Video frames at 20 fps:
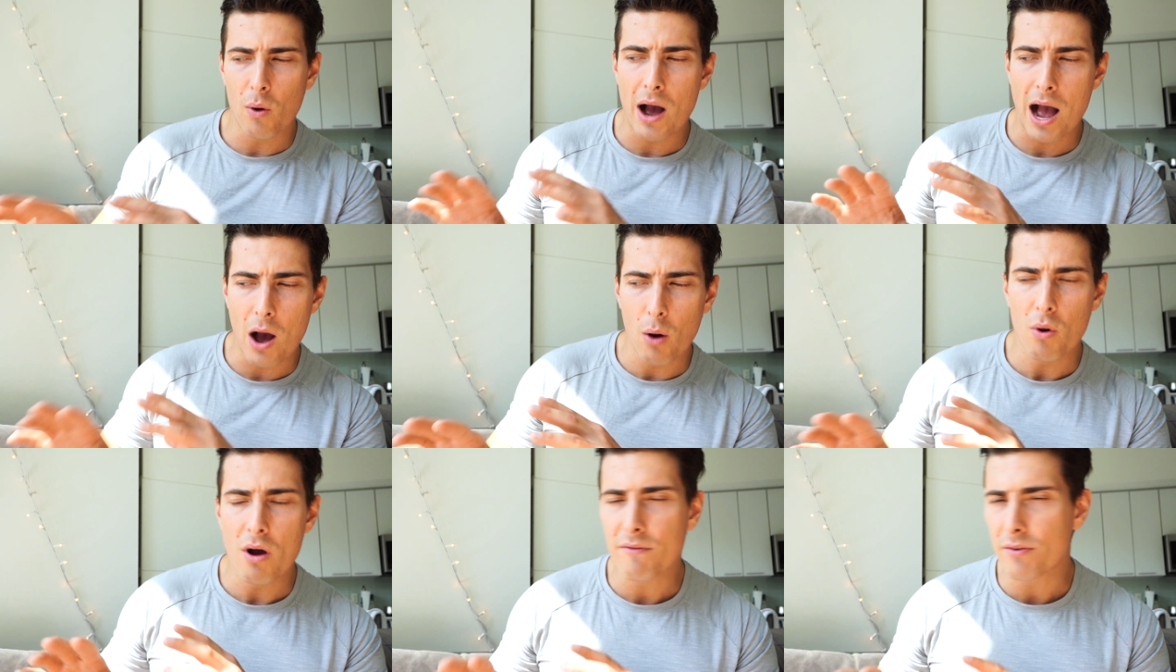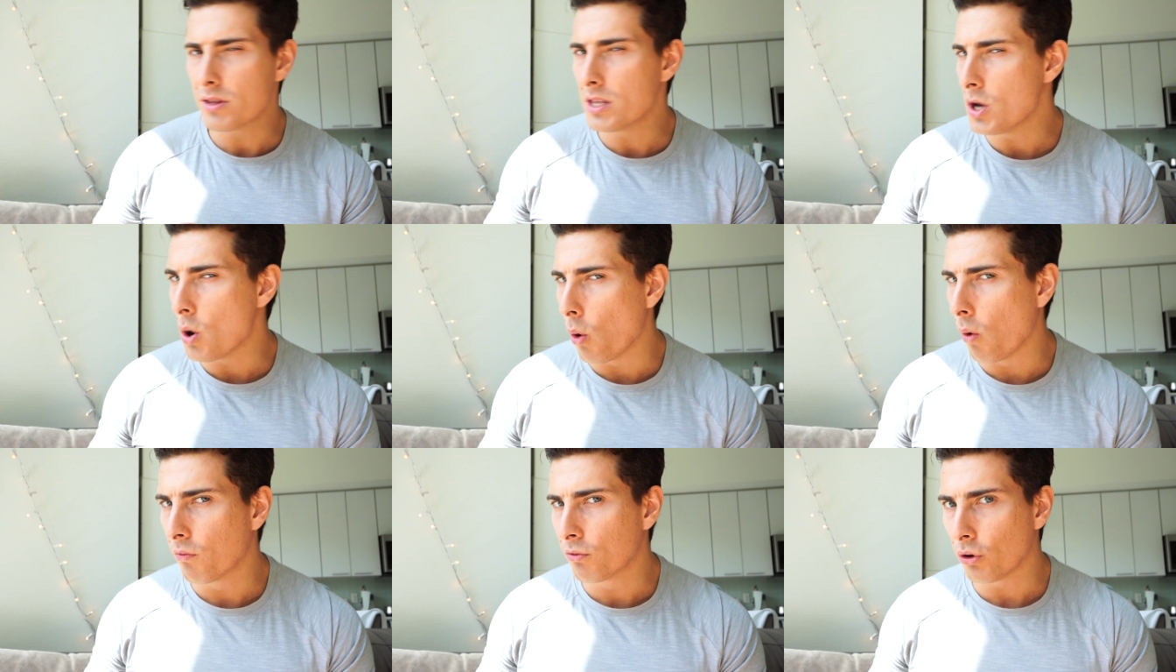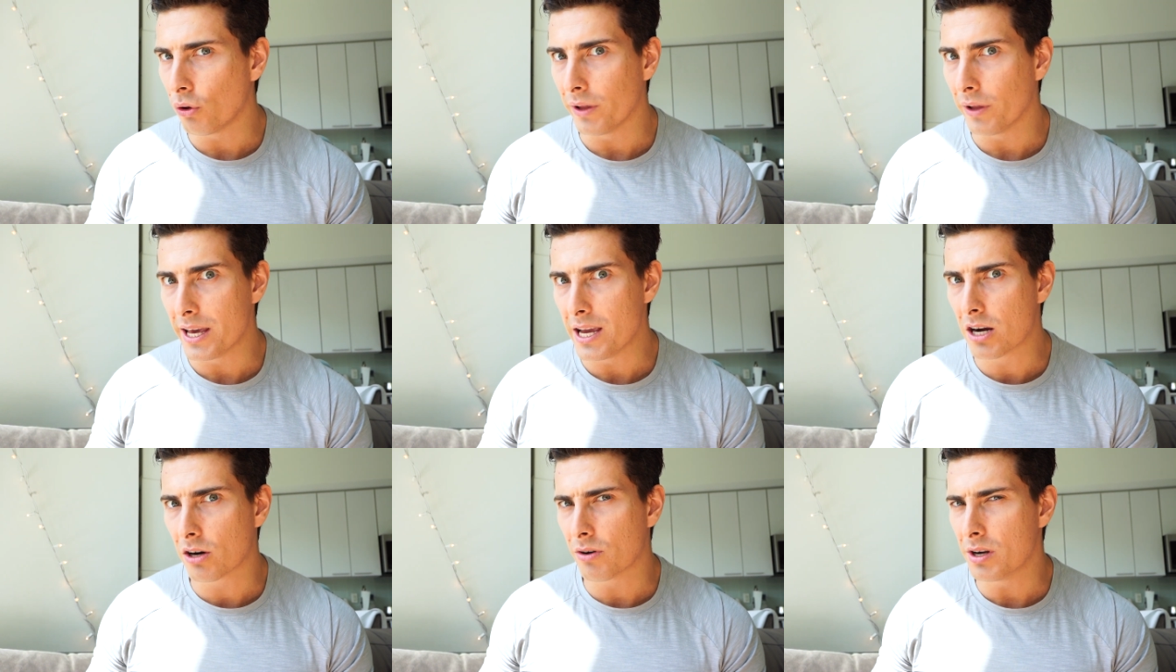However, the
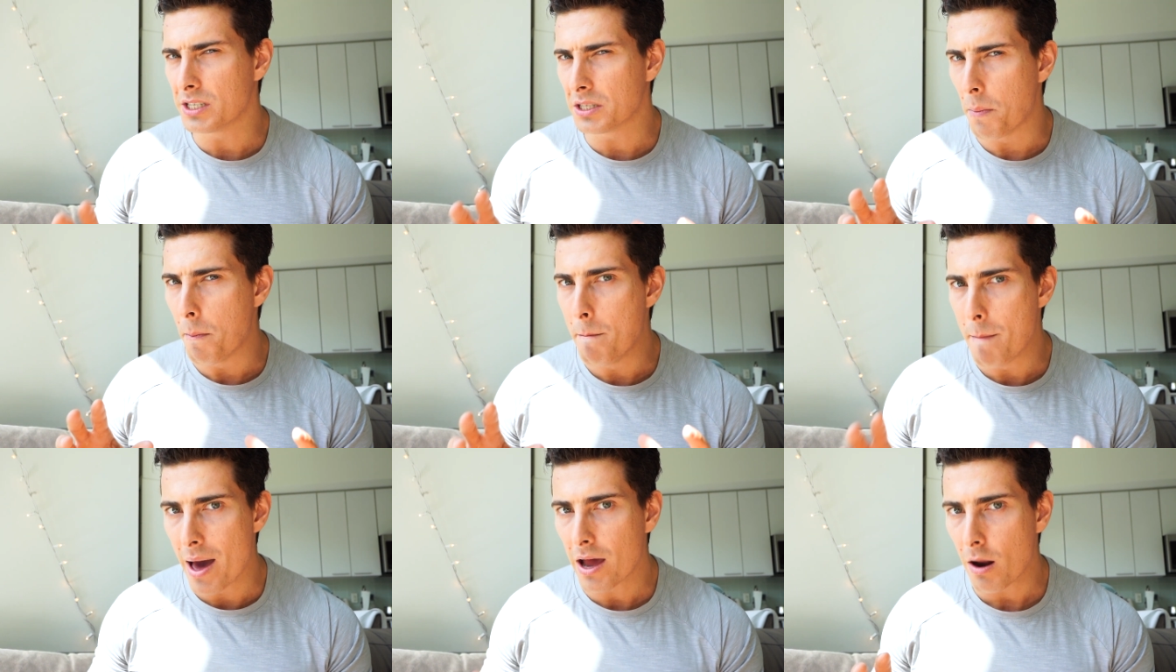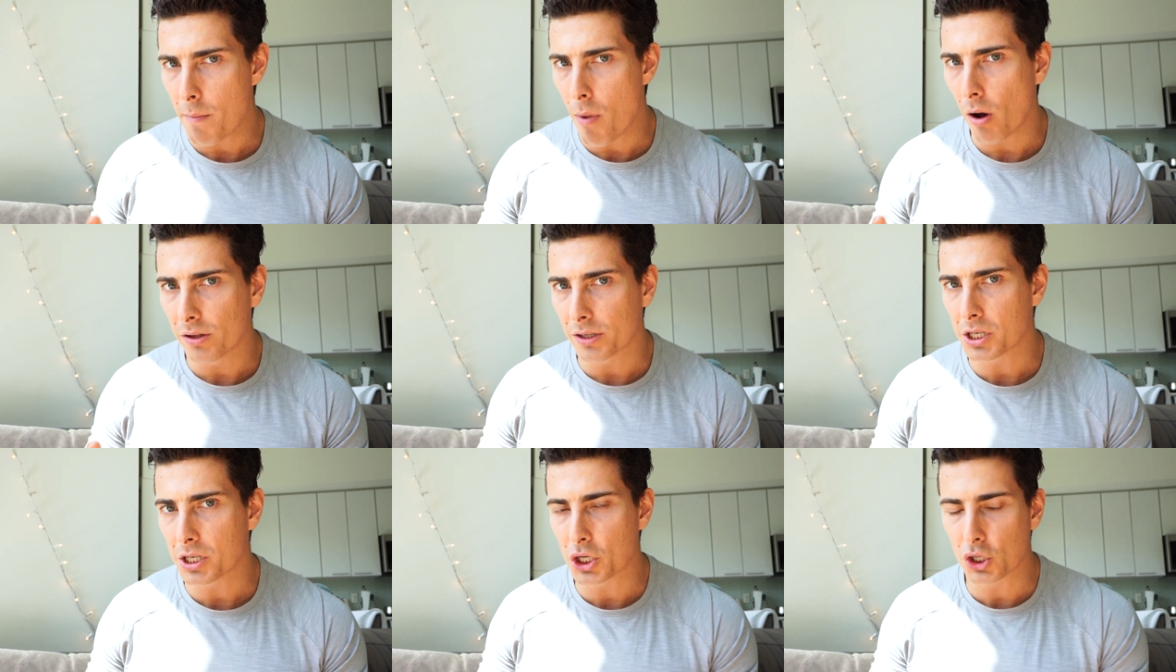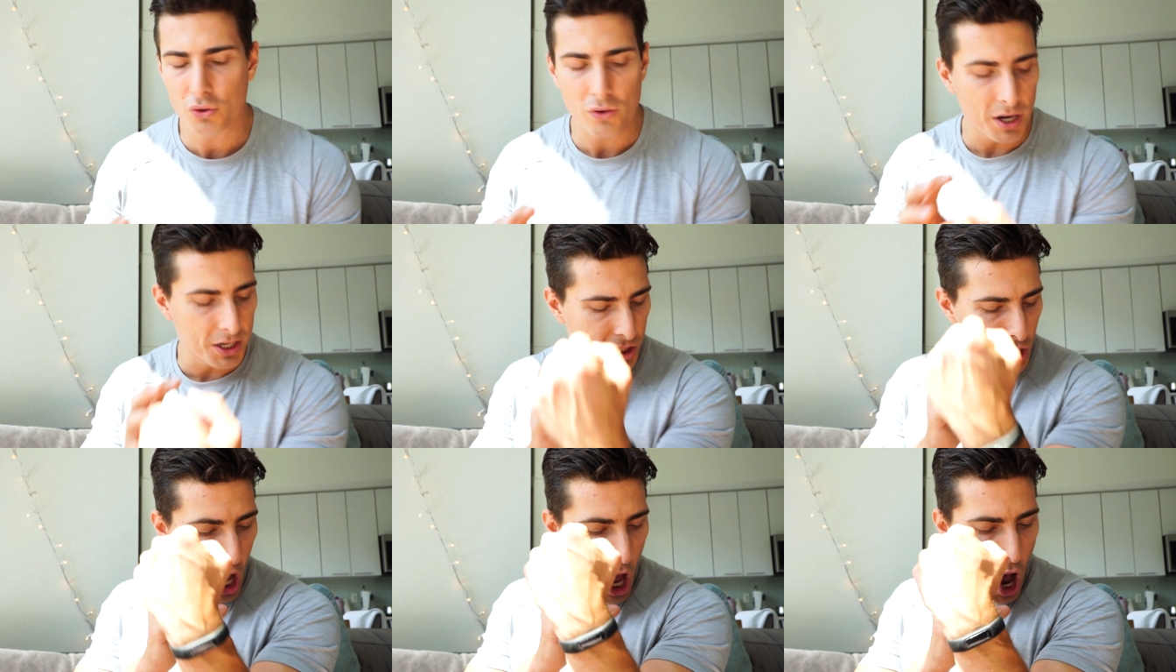overall increased metabolic
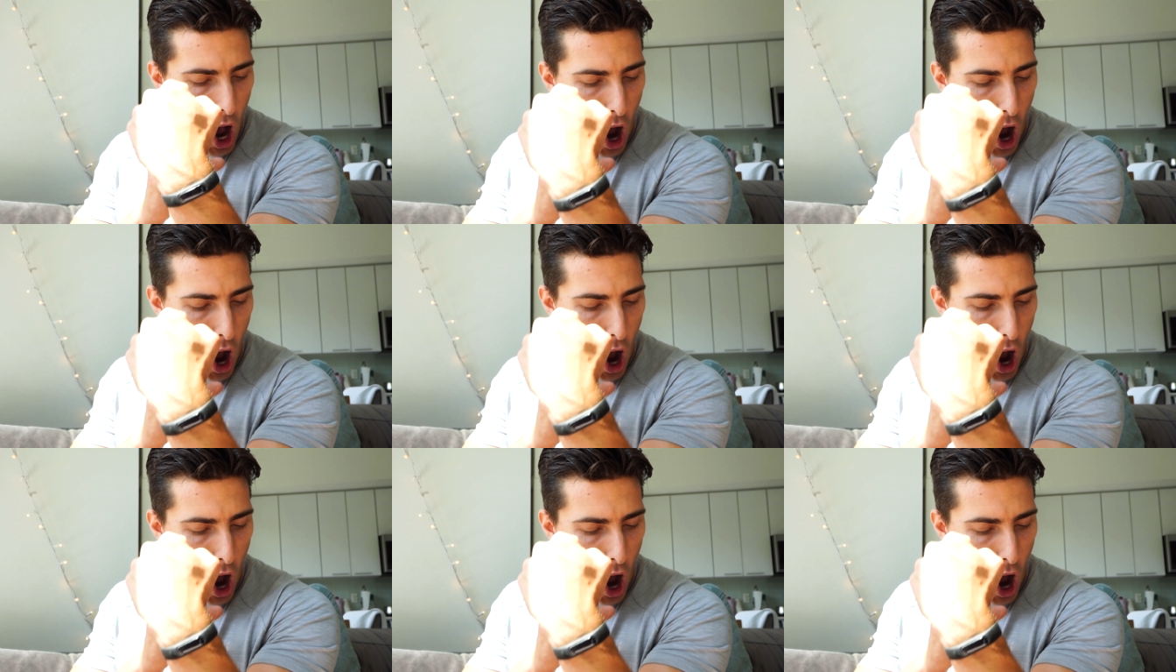stress